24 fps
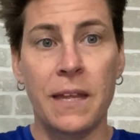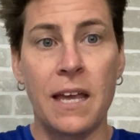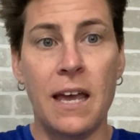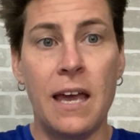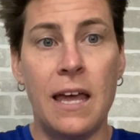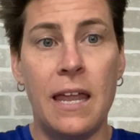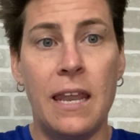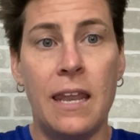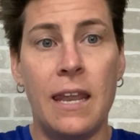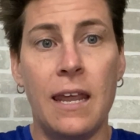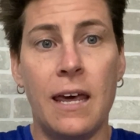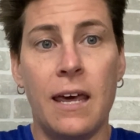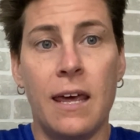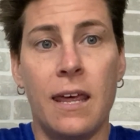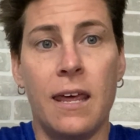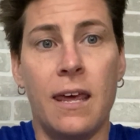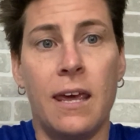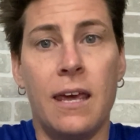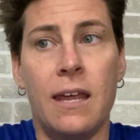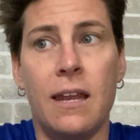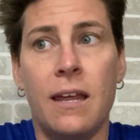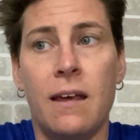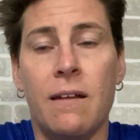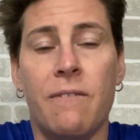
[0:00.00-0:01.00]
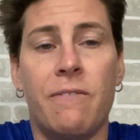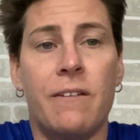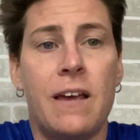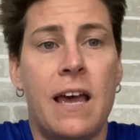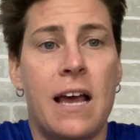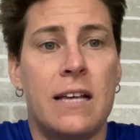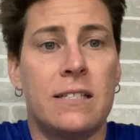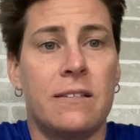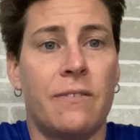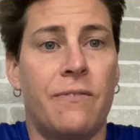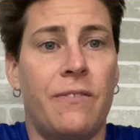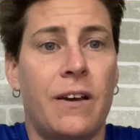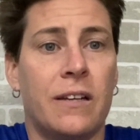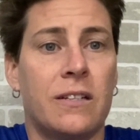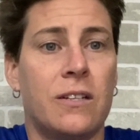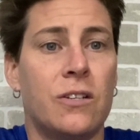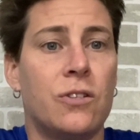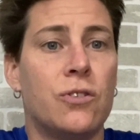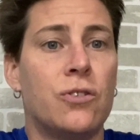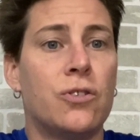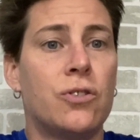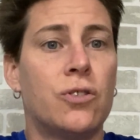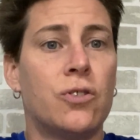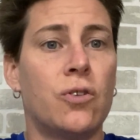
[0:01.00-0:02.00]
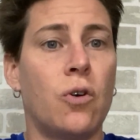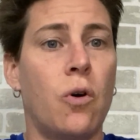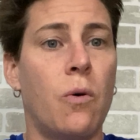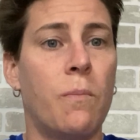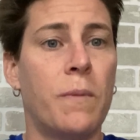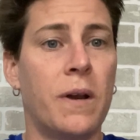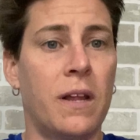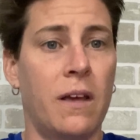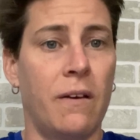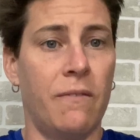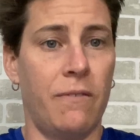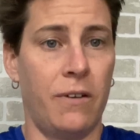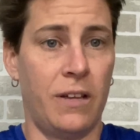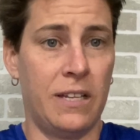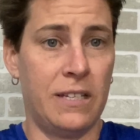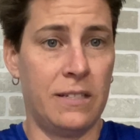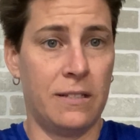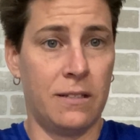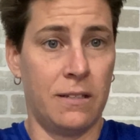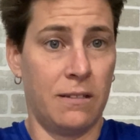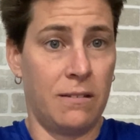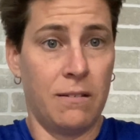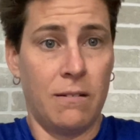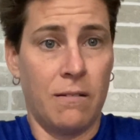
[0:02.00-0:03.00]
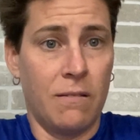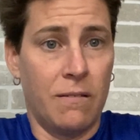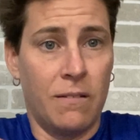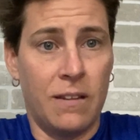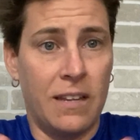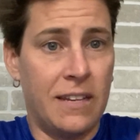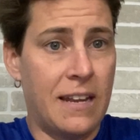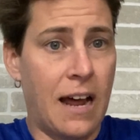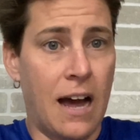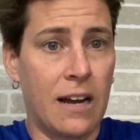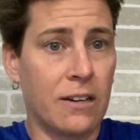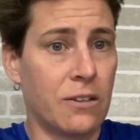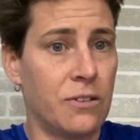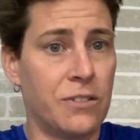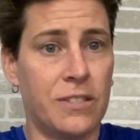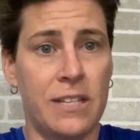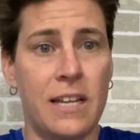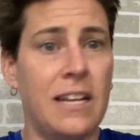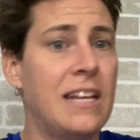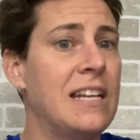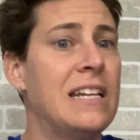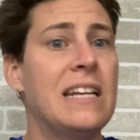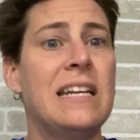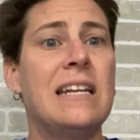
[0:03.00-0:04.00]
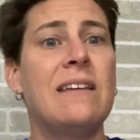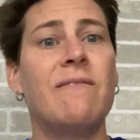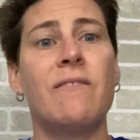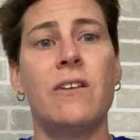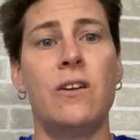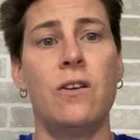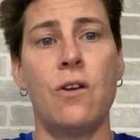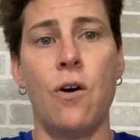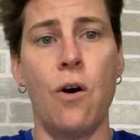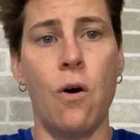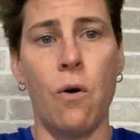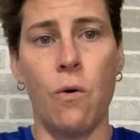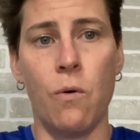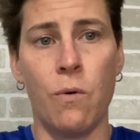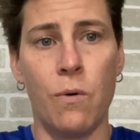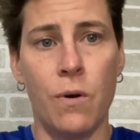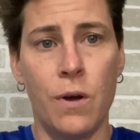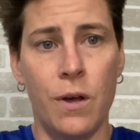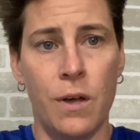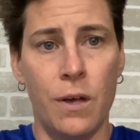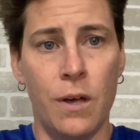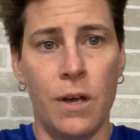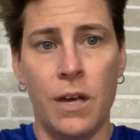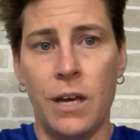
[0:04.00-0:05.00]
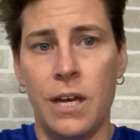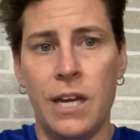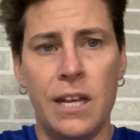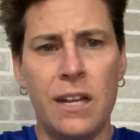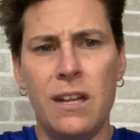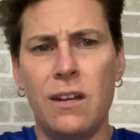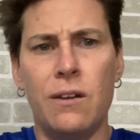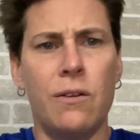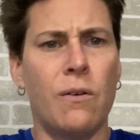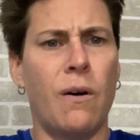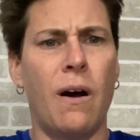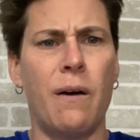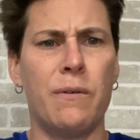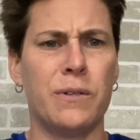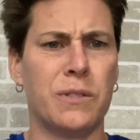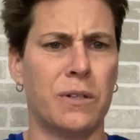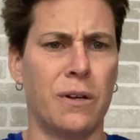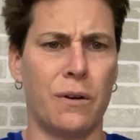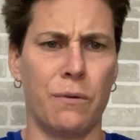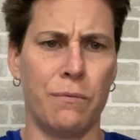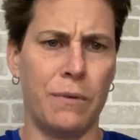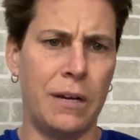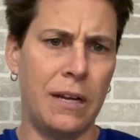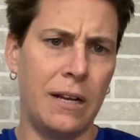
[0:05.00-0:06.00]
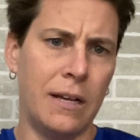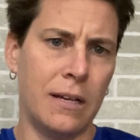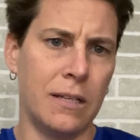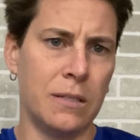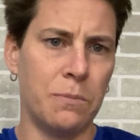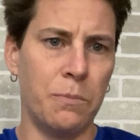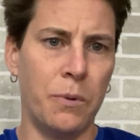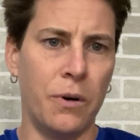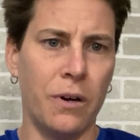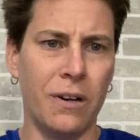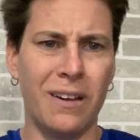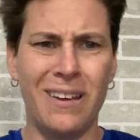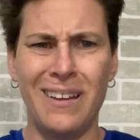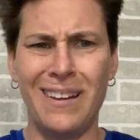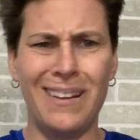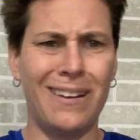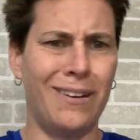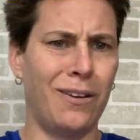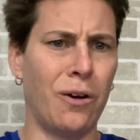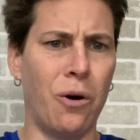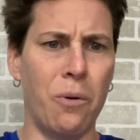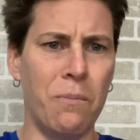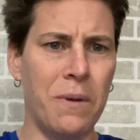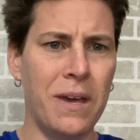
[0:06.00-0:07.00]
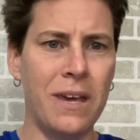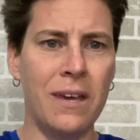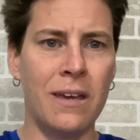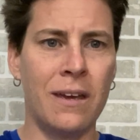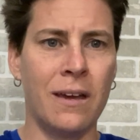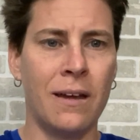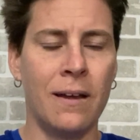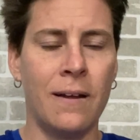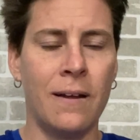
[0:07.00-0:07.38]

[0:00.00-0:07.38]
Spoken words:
and it has affected so many of the doctors that he didn't even know. He didn't know I was going to read his book. He didn't know me,